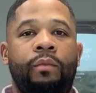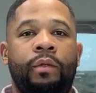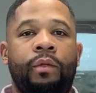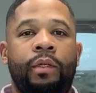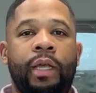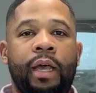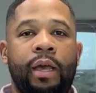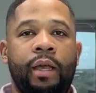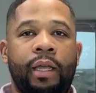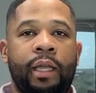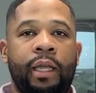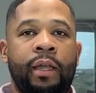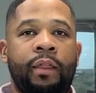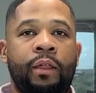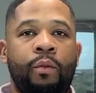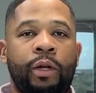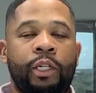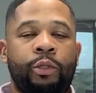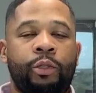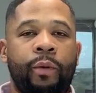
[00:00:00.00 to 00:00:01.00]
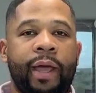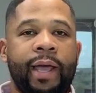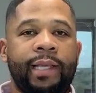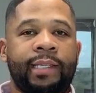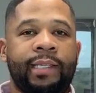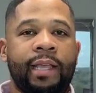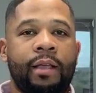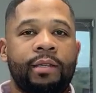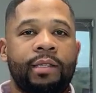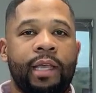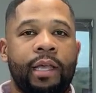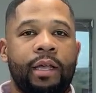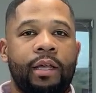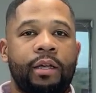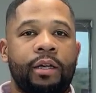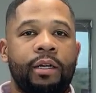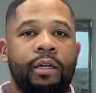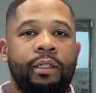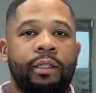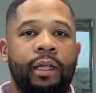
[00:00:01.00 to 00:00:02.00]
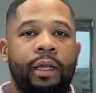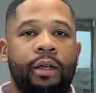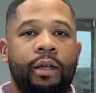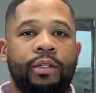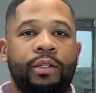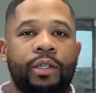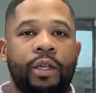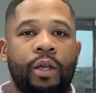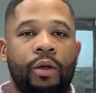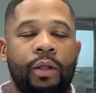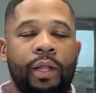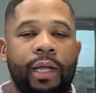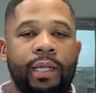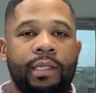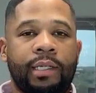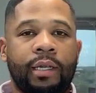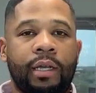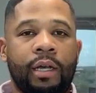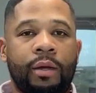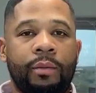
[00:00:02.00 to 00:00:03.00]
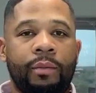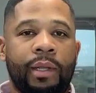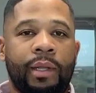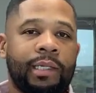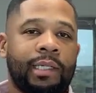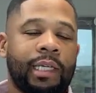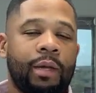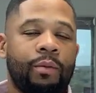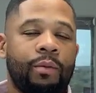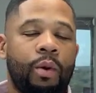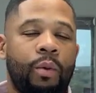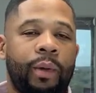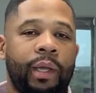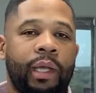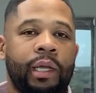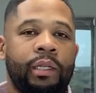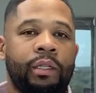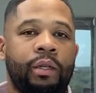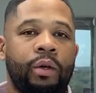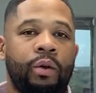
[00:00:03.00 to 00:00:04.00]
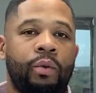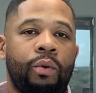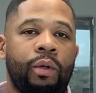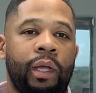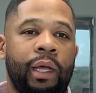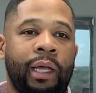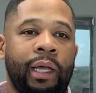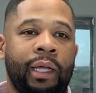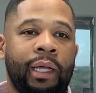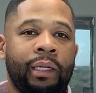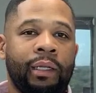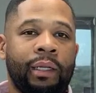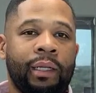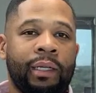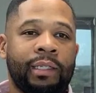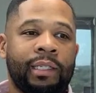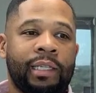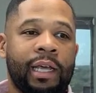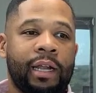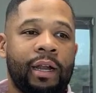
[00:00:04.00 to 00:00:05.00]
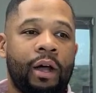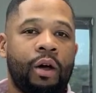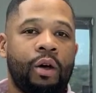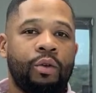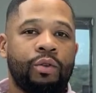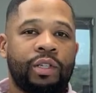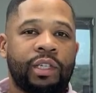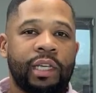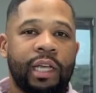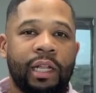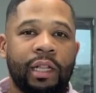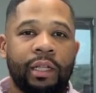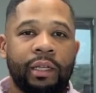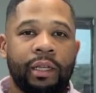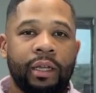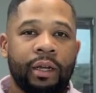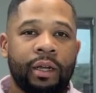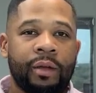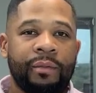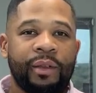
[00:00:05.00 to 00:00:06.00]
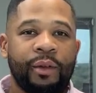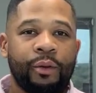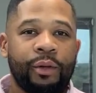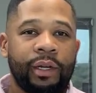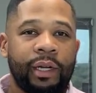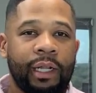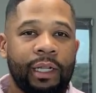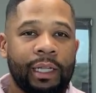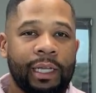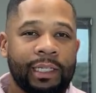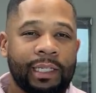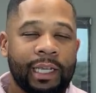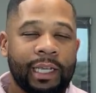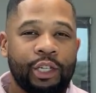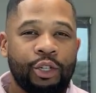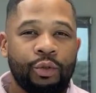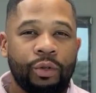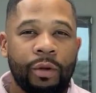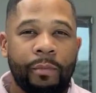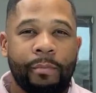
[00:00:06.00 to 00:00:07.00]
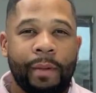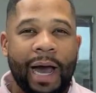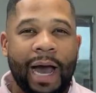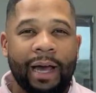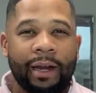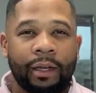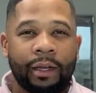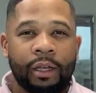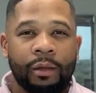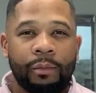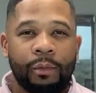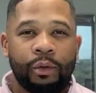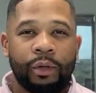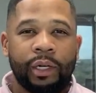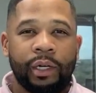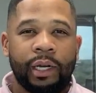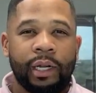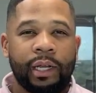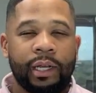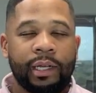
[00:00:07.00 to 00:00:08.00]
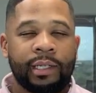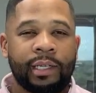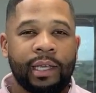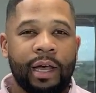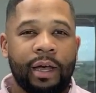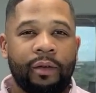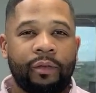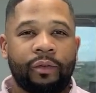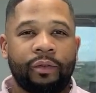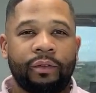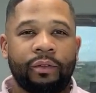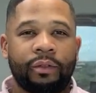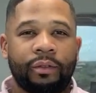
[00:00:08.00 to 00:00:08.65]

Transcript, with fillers: Yeah, either which way, it sounds like a good deal. So let's um let's see what we can do, and instead of wholesaling your community, let's get you to buy the community yourself.